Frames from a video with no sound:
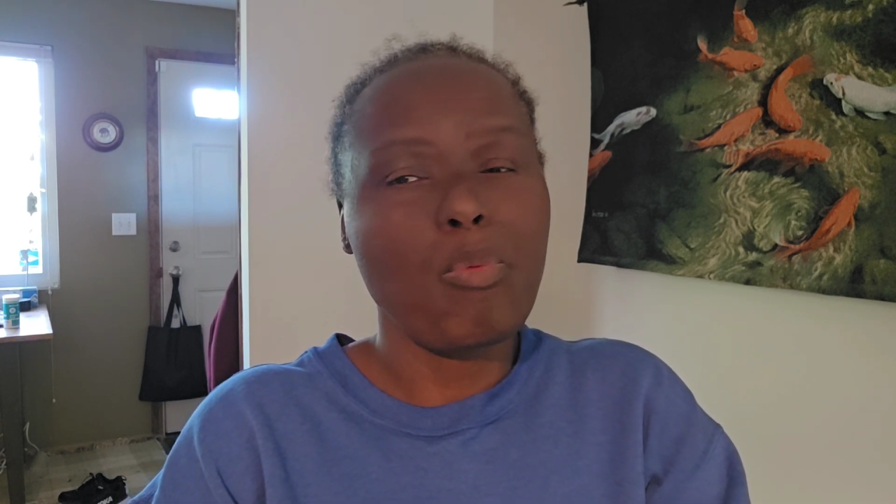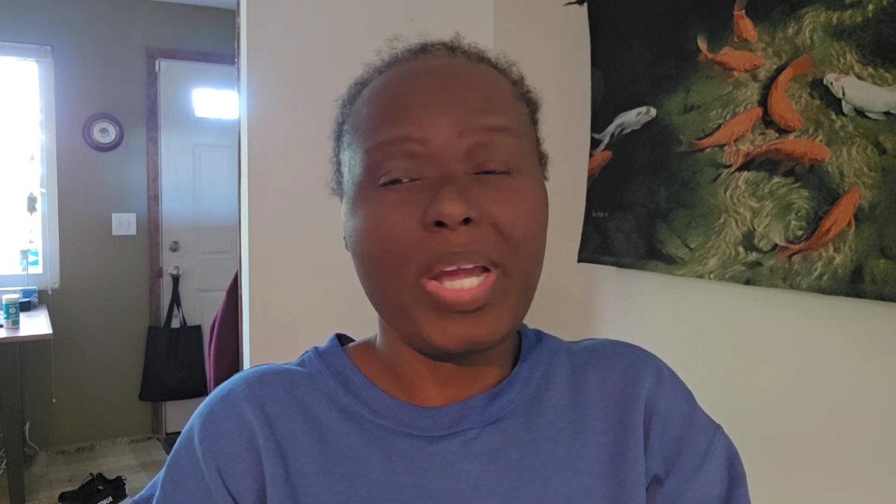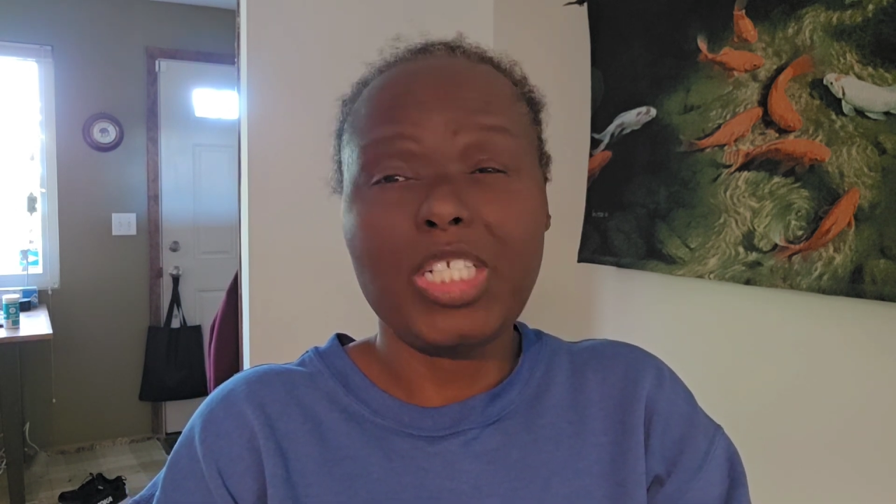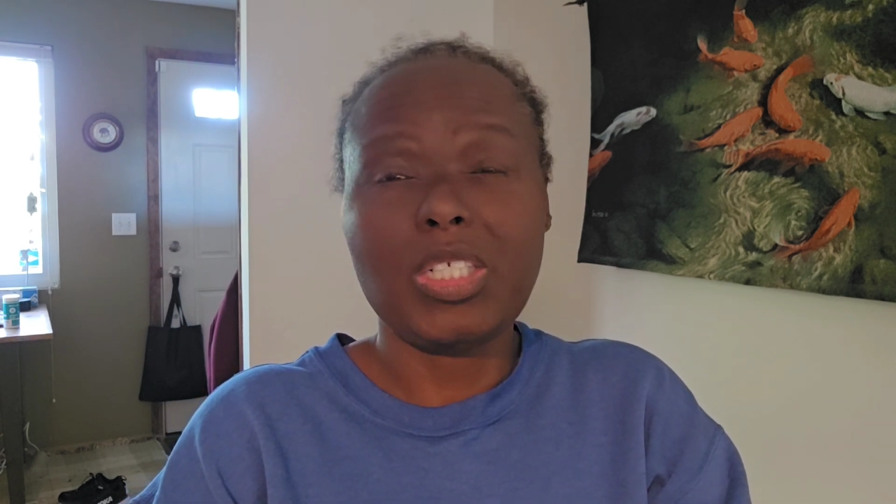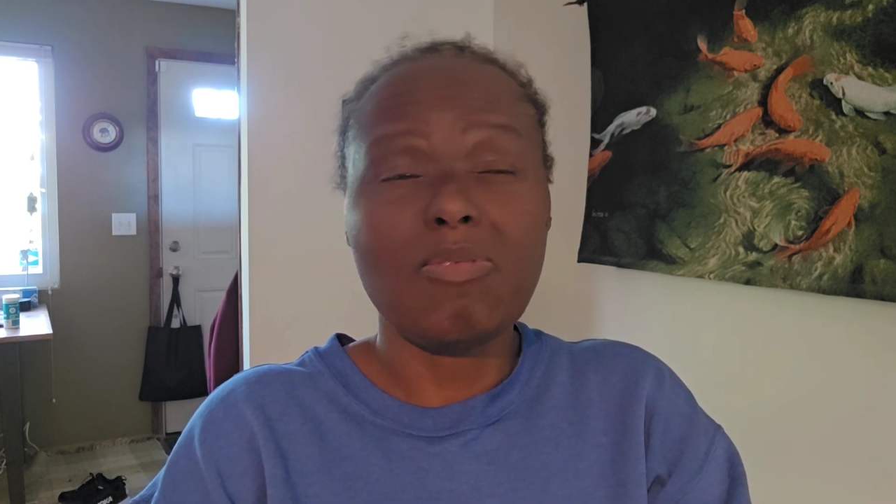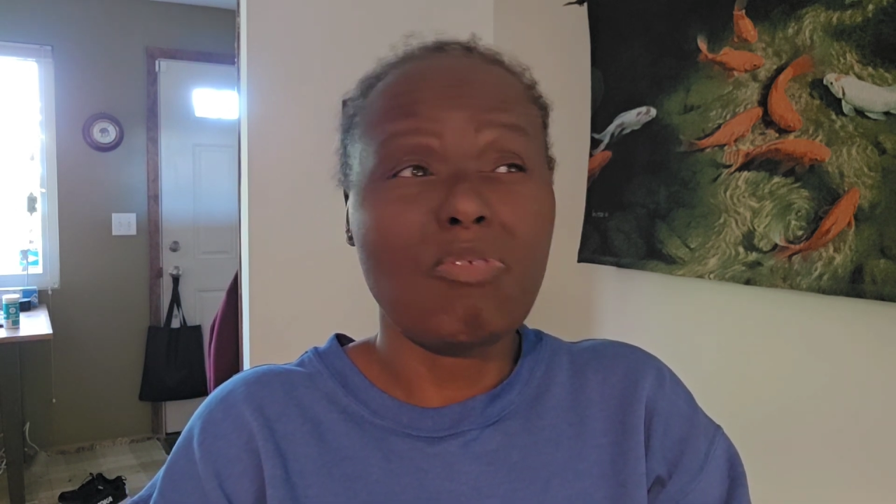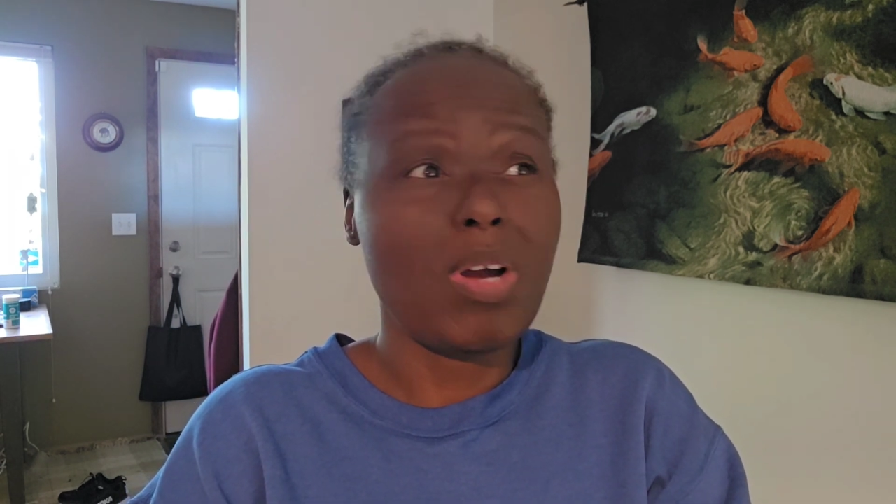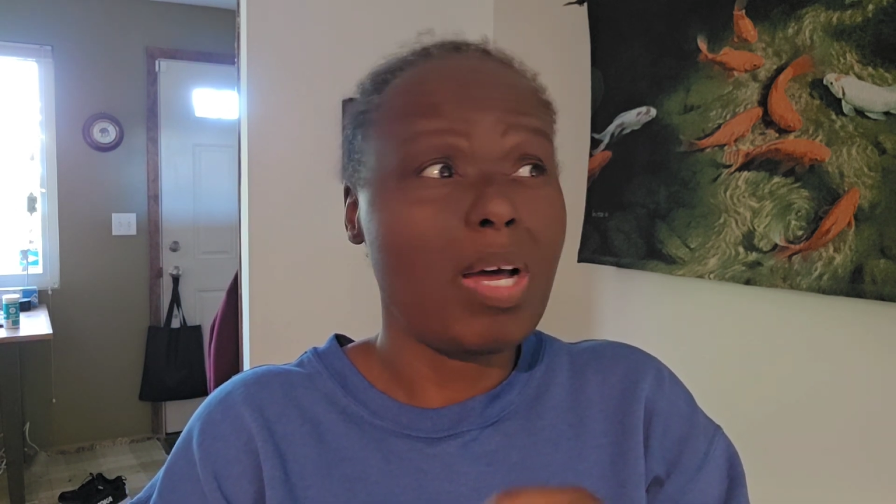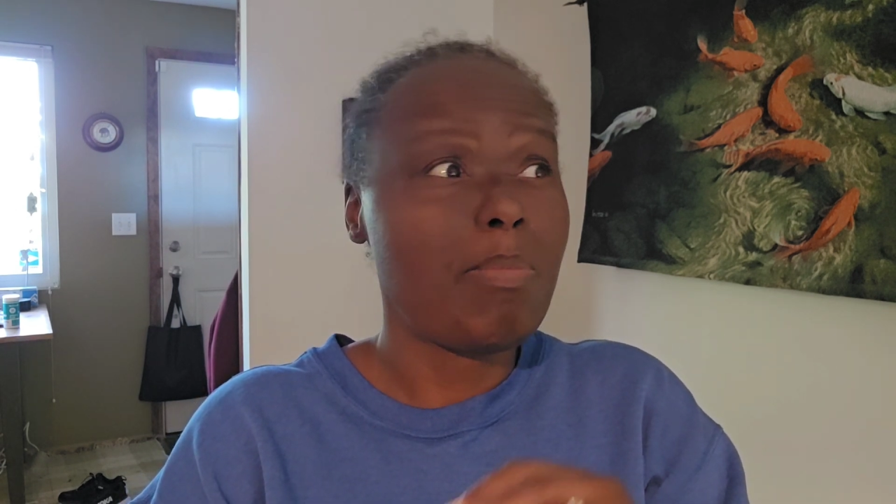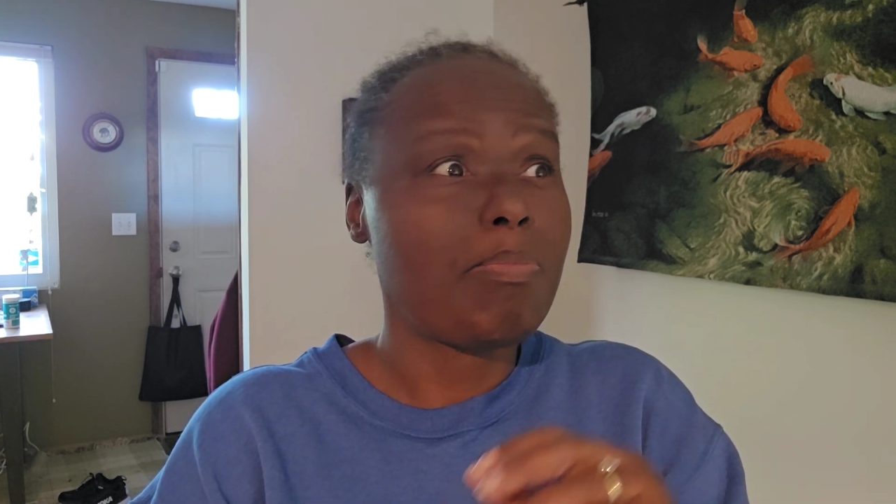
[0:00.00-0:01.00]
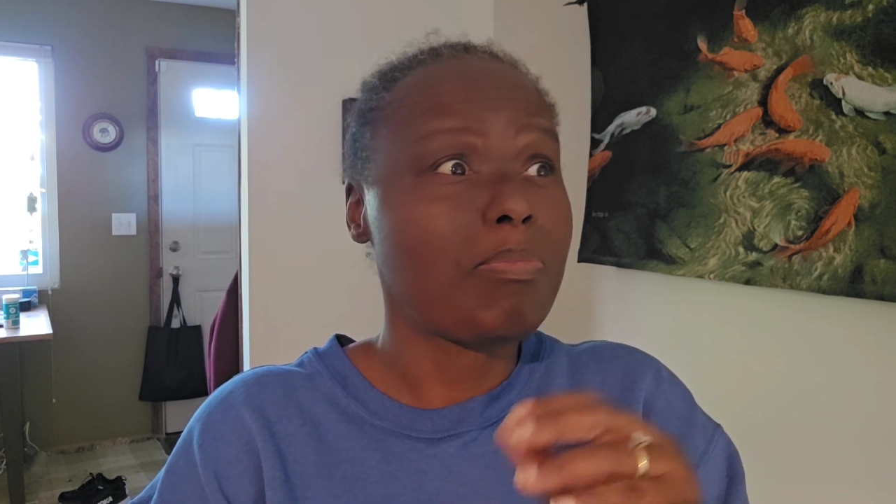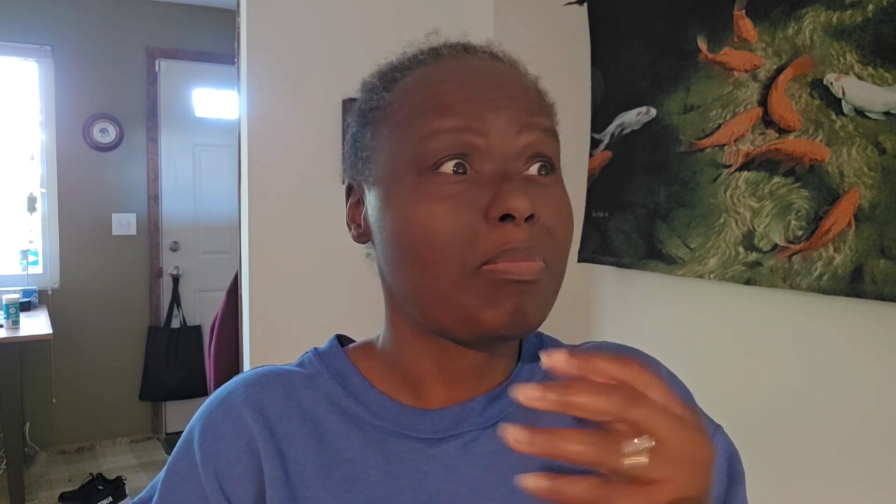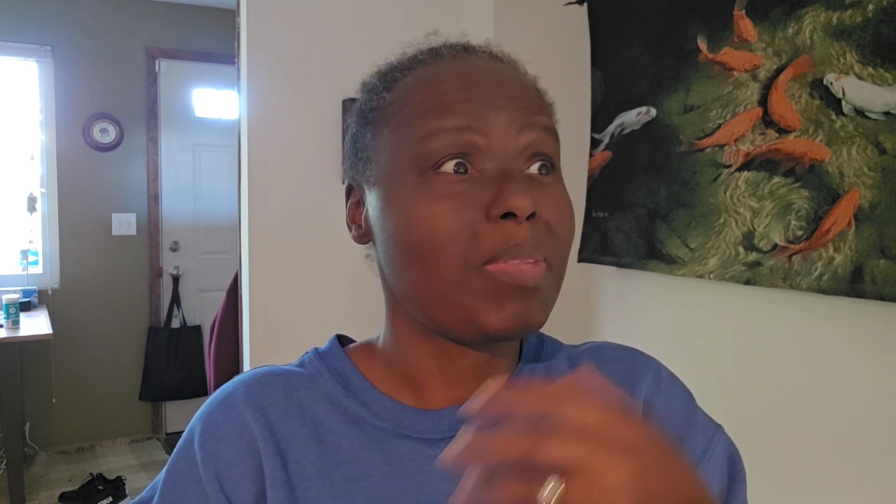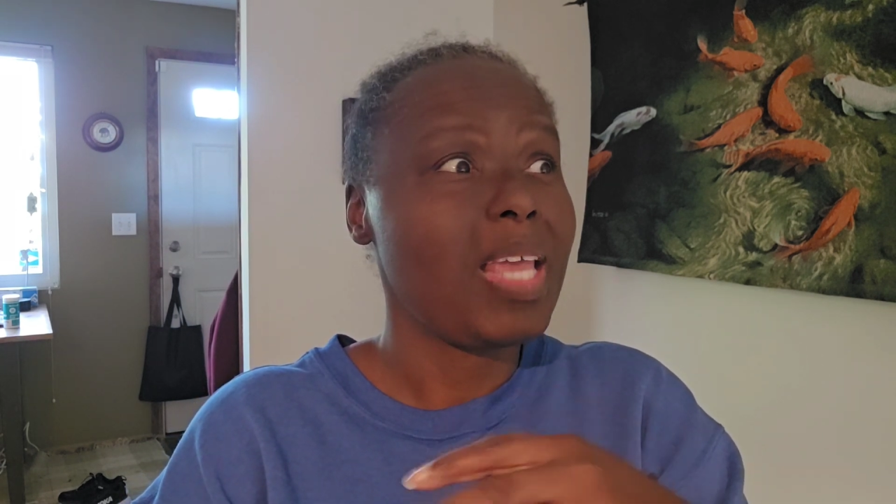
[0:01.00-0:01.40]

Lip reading: ranging from